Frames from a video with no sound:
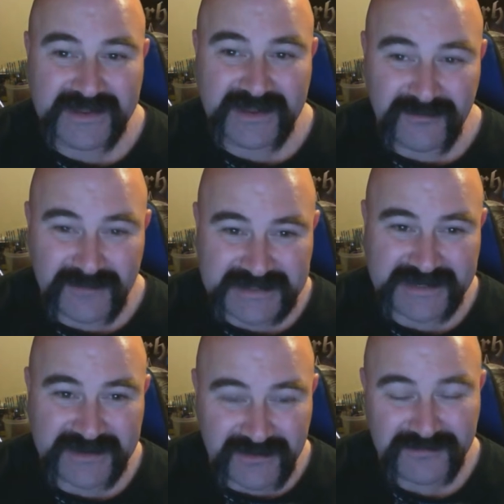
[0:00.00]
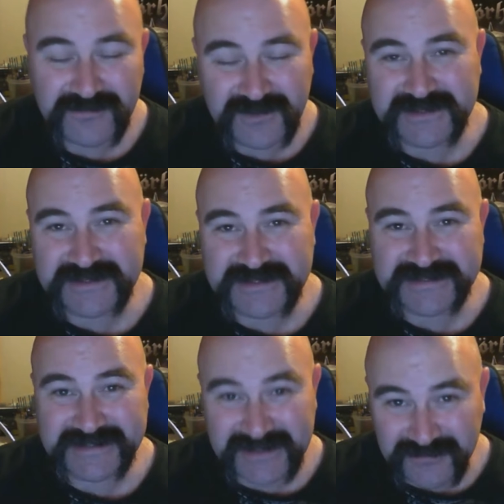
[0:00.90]
can raise enough funds
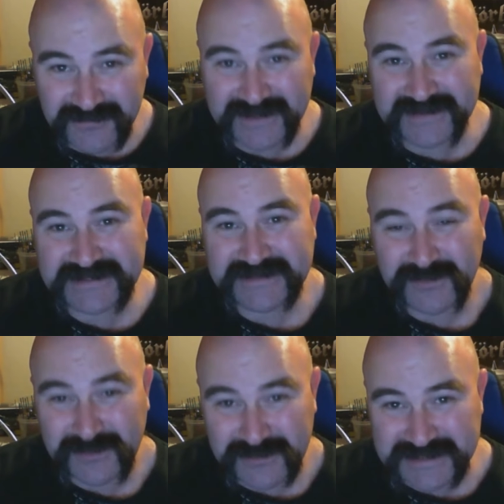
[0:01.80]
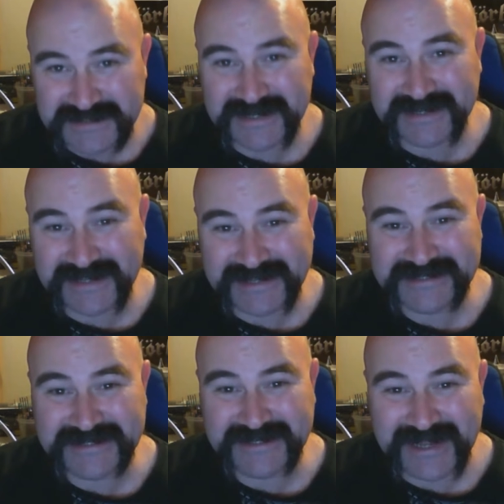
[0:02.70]
to defeat prostate
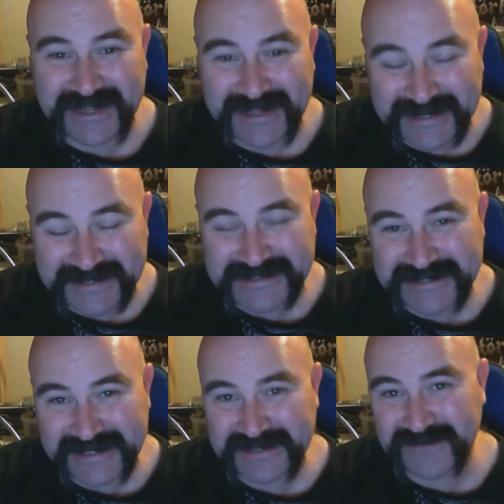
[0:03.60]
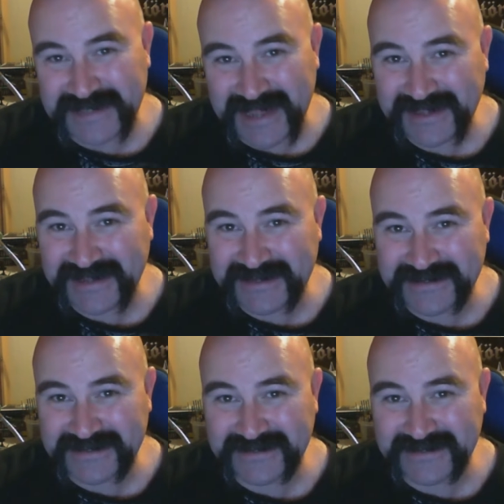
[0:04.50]
cancer inside of a decade.